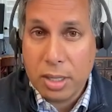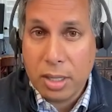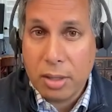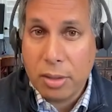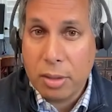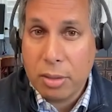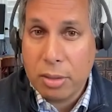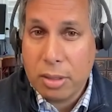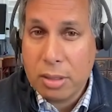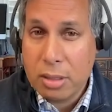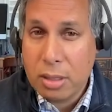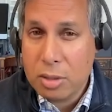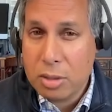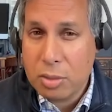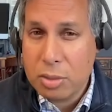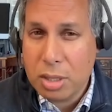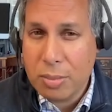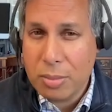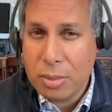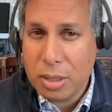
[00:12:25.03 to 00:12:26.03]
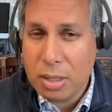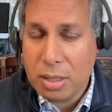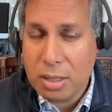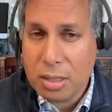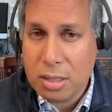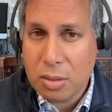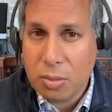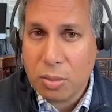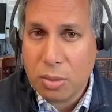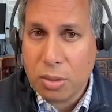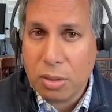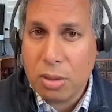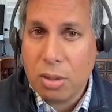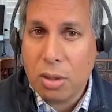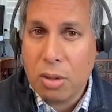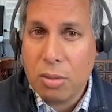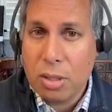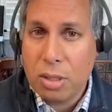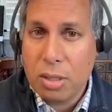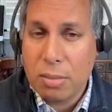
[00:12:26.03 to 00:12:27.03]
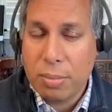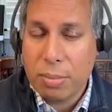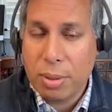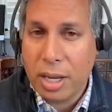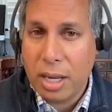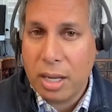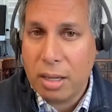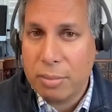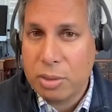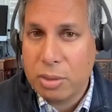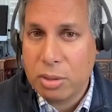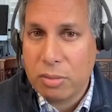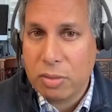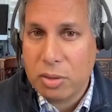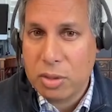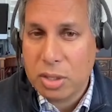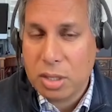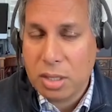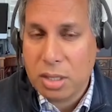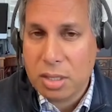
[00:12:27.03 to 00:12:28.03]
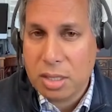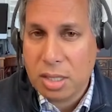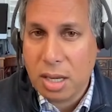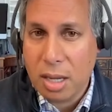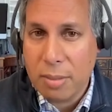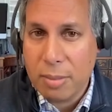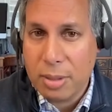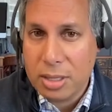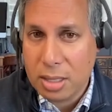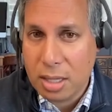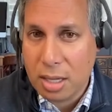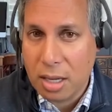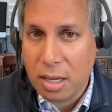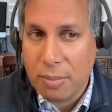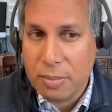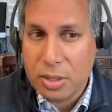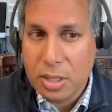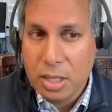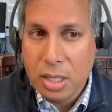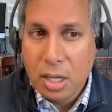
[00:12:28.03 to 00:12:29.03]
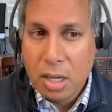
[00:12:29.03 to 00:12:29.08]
And th- these are some of the things that were noted by observers at the time at times,